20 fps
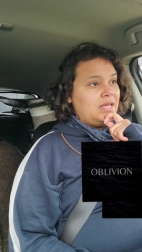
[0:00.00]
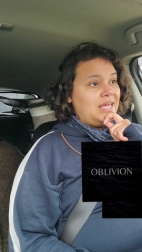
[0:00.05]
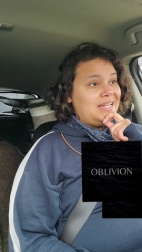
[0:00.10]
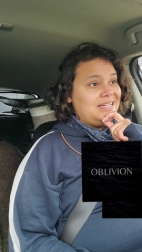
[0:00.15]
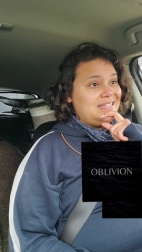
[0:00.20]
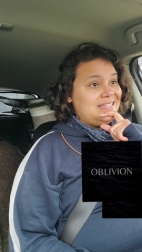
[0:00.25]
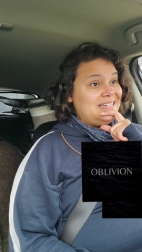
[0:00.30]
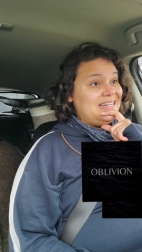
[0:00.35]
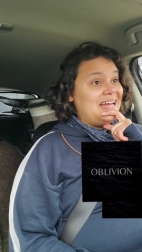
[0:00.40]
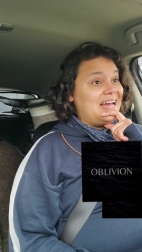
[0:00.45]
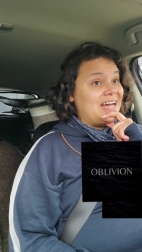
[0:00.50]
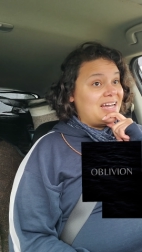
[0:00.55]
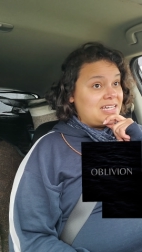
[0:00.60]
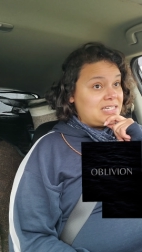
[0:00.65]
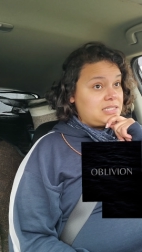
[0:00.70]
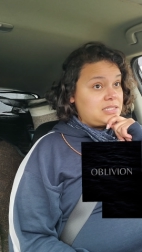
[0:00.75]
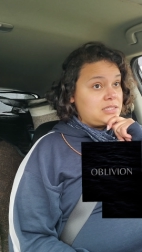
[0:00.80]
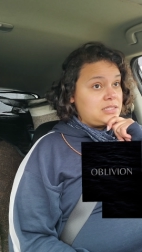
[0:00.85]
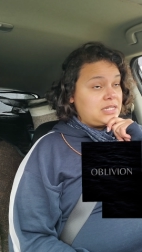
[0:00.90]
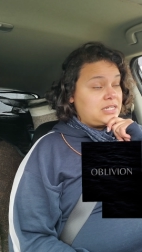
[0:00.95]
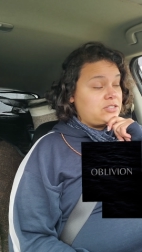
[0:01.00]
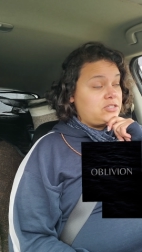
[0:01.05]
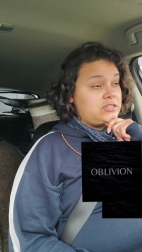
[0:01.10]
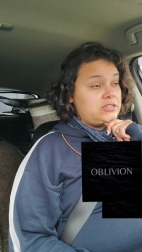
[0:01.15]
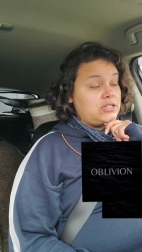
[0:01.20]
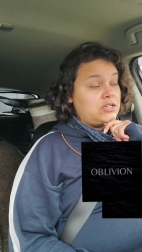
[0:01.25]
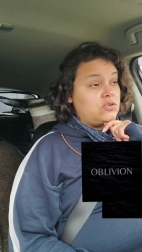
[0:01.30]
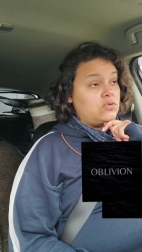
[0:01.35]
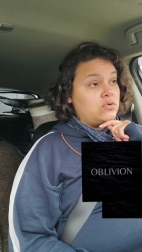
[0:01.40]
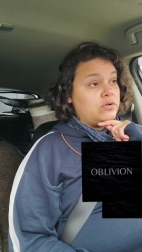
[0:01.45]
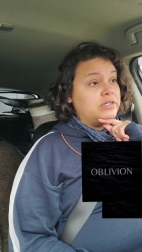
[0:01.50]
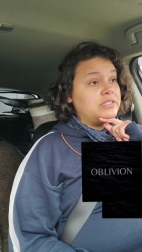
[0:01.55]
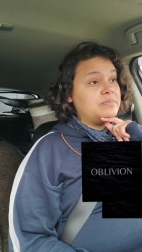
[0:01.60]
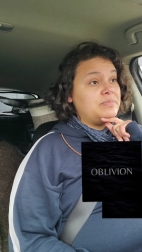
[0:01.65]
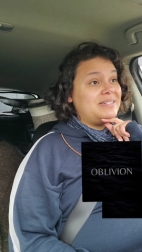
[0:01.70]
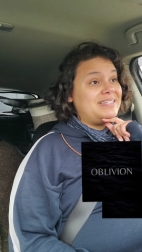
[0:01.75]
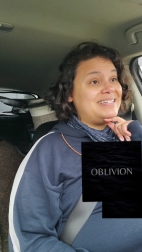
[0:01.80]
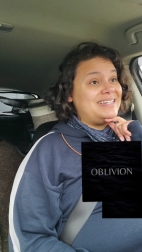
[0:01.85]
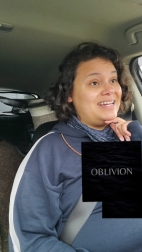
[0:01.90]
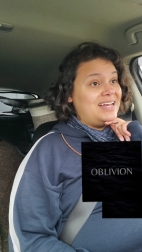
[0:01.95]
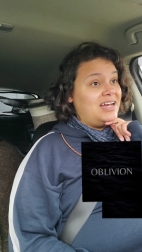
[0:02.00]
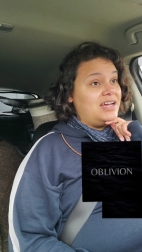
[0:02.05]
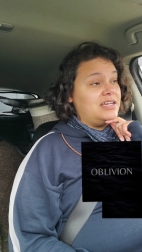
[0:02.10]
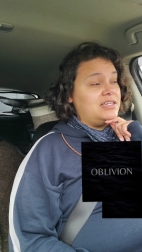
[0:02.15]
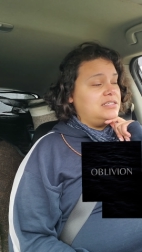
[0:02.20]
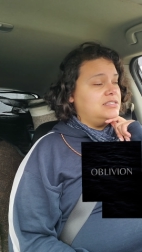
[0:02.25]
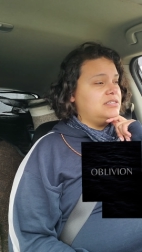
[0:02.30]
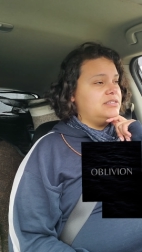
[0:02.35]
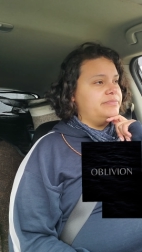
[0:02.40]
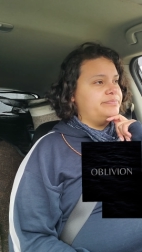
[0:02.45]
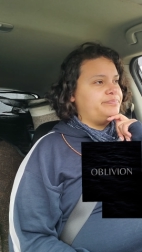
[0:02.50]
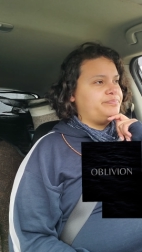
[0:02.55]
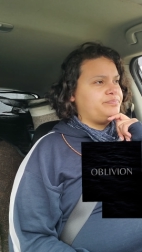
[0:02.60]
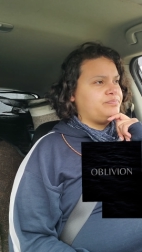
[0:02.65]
and denies, not just ignores but denies.